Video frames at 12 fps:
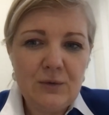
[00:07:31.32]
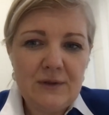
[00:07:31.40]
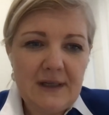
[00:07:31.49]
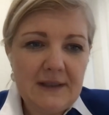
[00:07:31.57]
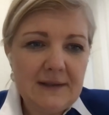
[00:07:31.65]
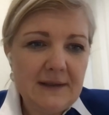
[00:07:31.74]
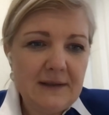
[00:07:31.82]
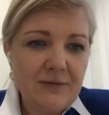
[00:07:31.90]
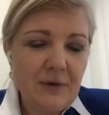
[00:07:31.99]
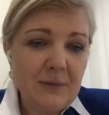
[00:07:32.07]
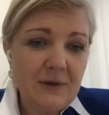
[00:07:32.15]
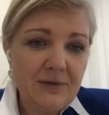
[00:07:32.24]
to treat
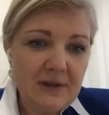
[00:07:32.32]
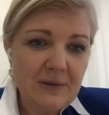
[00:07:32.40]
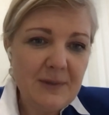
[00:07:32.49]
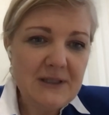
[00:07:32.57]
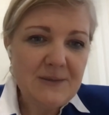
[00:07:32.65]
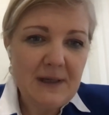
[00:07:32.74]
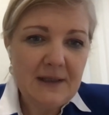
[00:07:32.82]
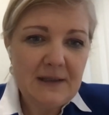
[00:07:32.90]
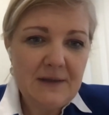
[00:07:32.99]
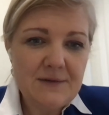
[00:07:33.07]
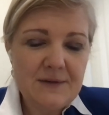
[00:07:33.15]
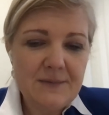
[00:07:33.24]
it from different
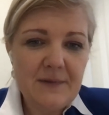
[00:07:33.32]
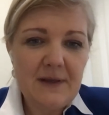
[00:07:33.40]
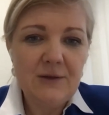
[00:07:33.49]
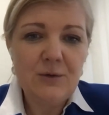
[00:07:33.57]
perspectives,